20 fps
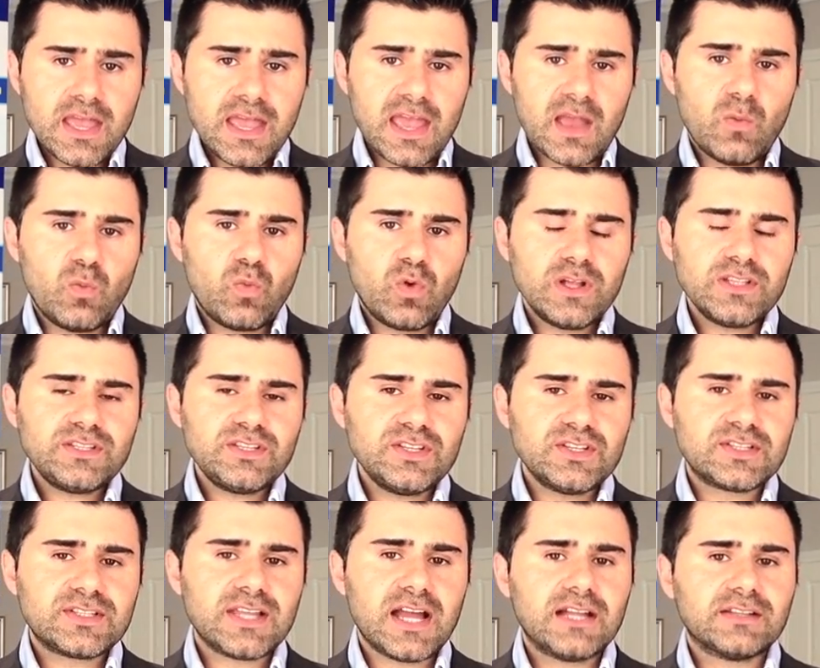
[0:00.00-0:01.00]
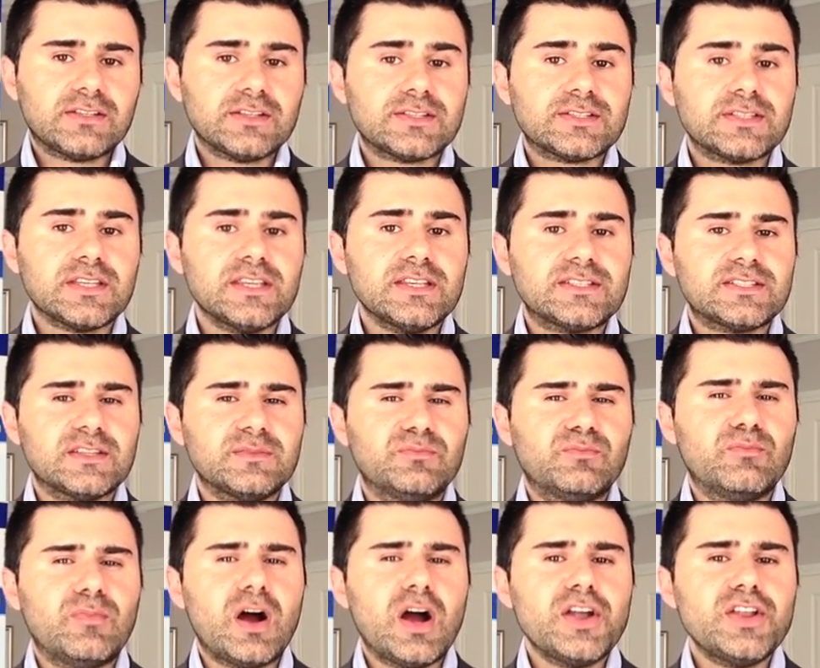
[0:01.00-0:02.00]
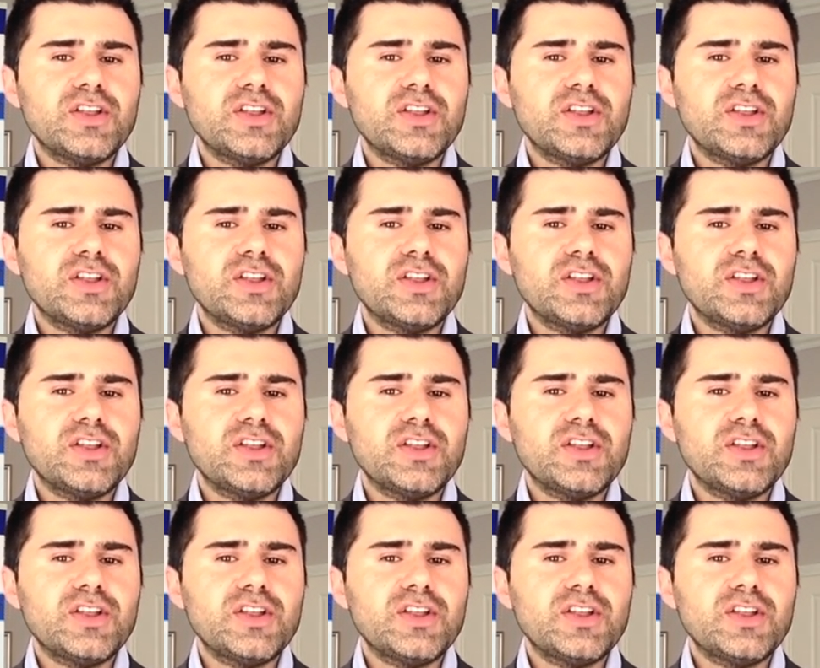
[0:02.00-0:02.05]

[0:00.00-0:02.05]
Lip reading: And once you start to see some